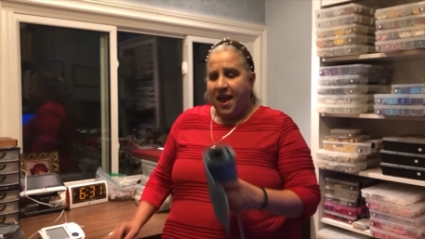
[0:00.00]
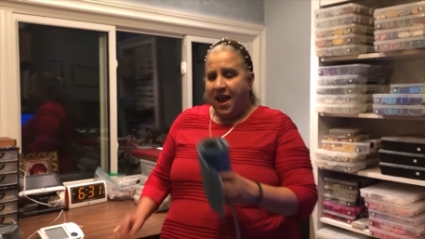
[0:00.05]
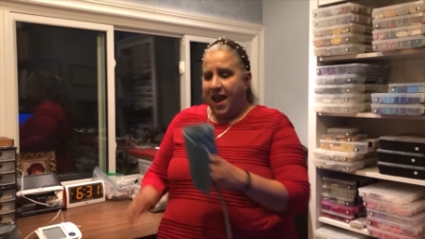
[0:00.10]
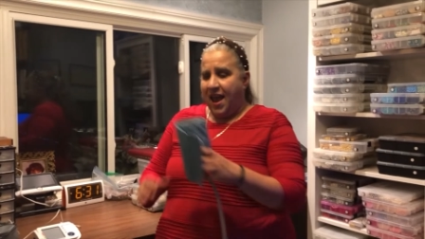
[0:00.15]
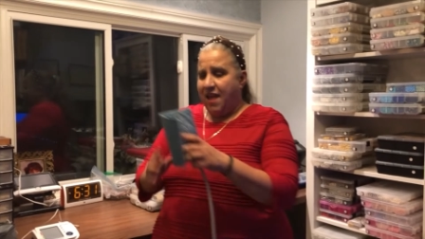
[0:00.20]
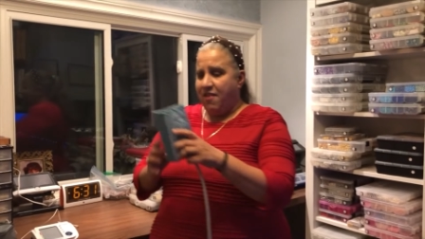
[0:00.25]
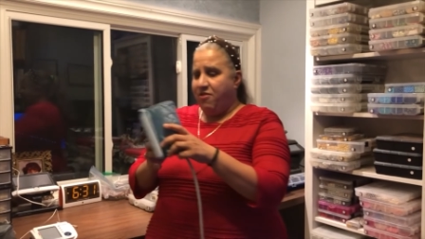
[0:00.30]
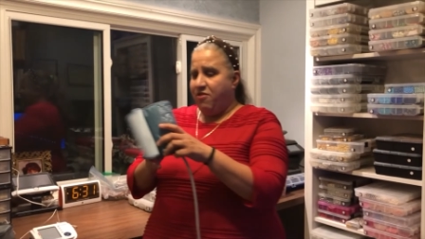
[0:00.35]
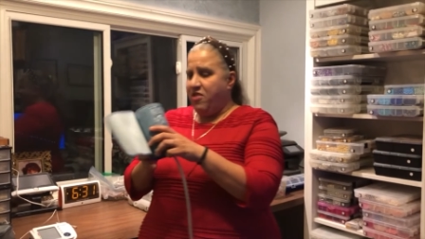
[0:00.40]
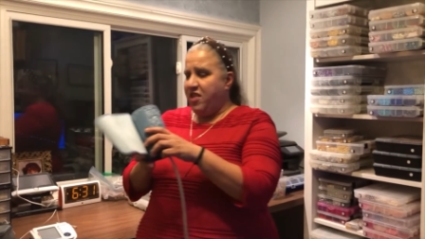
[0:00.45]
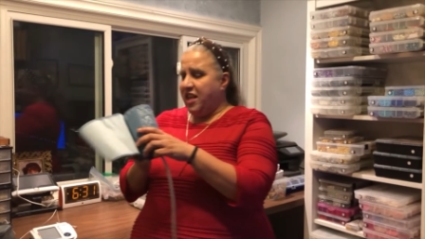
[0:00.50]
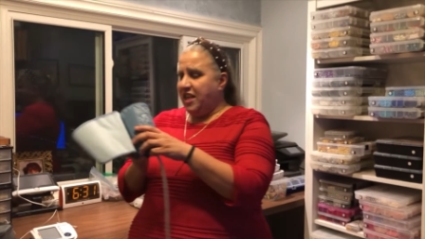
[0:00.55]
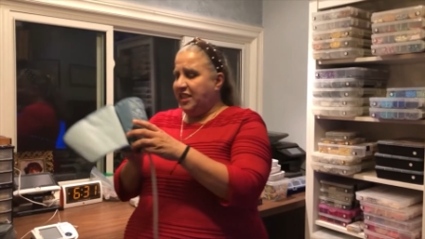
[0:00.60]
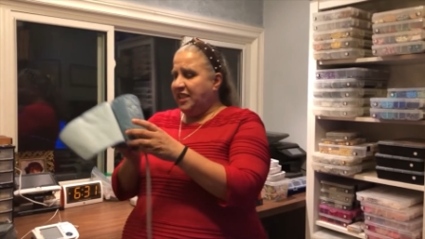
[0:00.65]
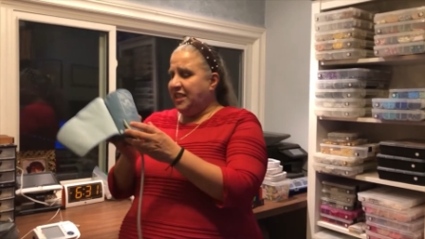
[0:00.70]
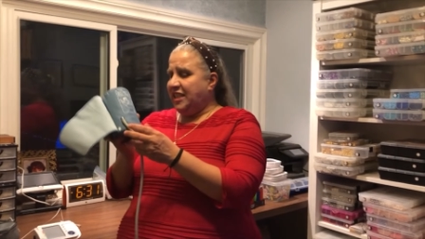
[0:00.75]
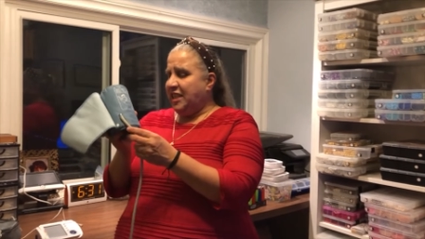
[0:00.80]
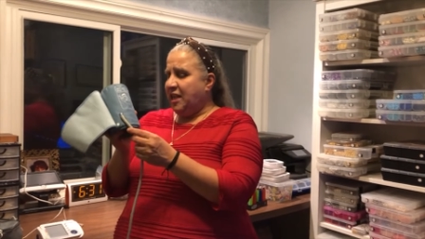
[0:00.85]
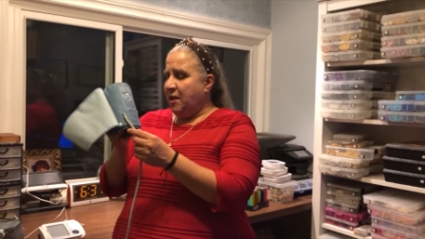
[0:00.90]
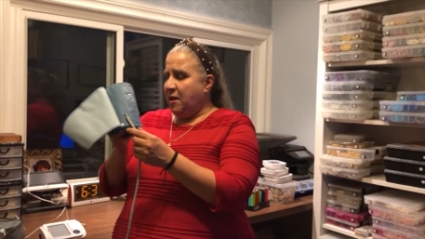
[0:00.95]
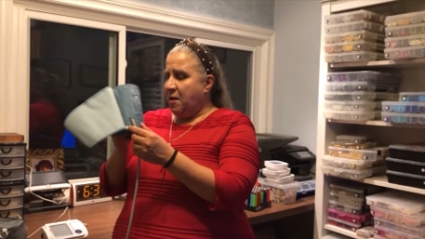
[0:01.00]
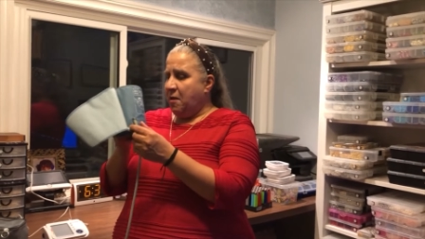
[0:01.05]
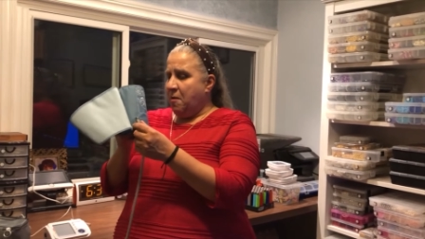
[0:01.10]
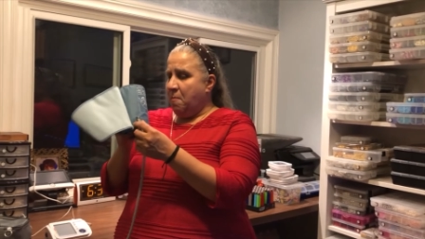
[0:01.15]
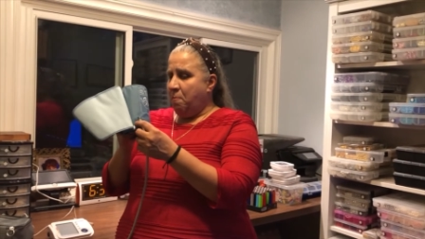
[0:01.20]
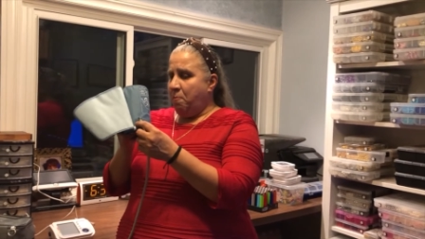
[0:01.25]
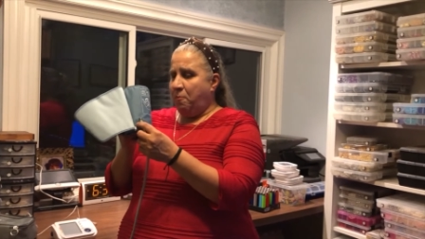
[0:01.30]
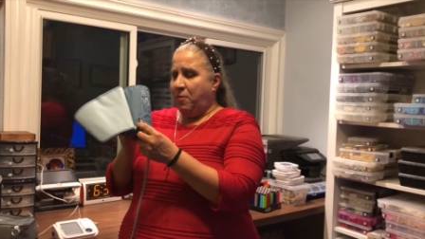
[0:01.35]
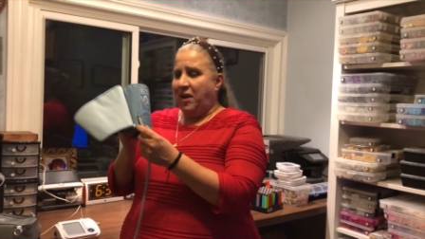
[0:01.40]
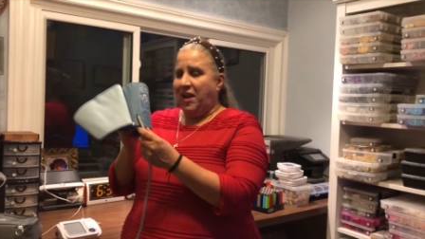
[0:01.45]
and this
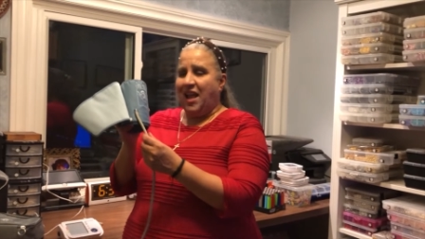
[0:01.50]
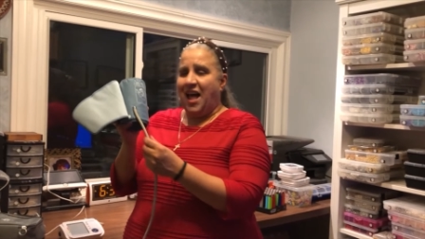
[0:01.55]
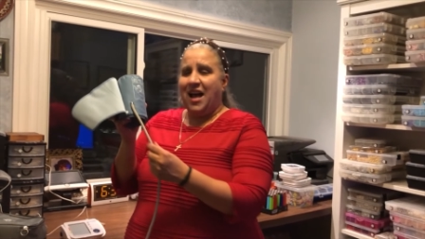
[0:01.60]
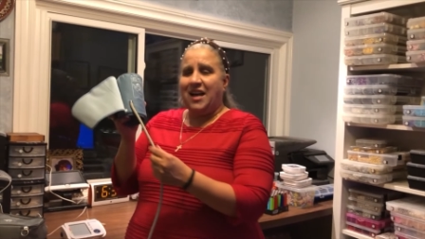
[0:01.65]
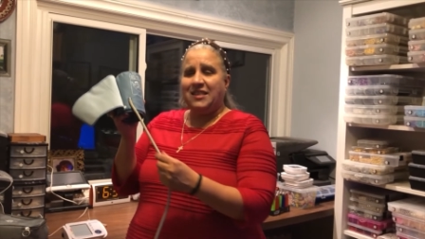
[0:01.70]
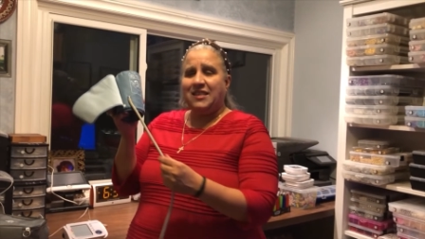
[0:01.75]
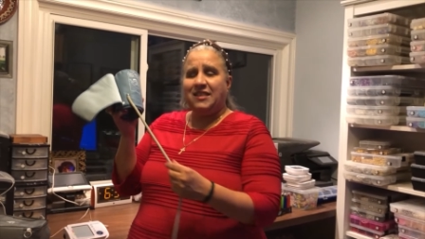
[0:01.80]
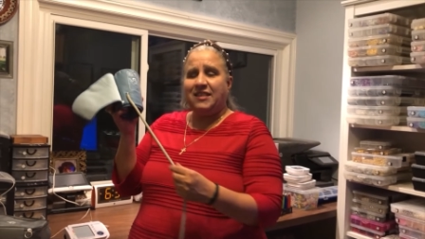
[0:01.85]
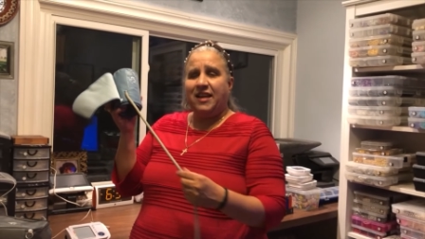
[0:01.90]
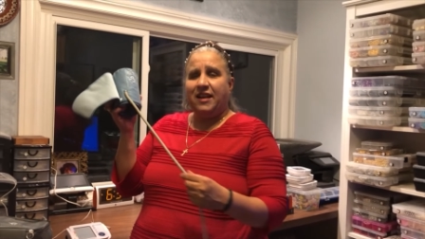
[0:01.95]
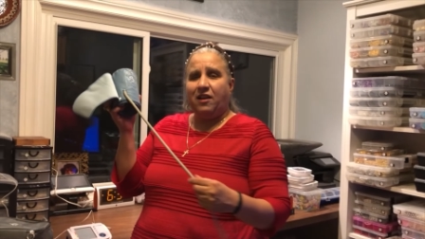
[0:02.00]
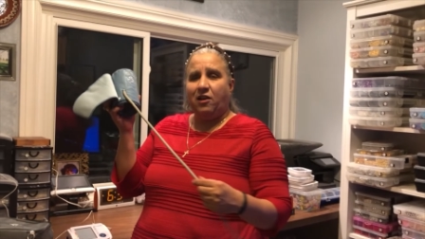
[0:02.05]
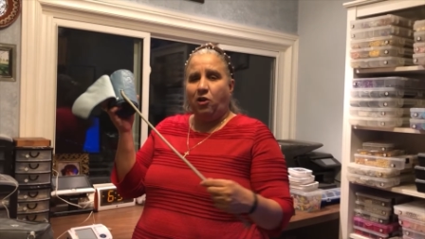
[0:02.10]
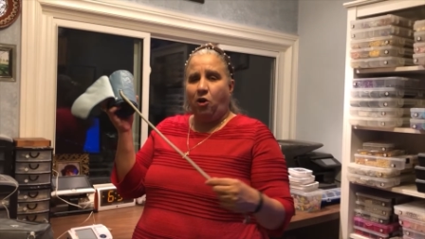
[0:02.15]
plastic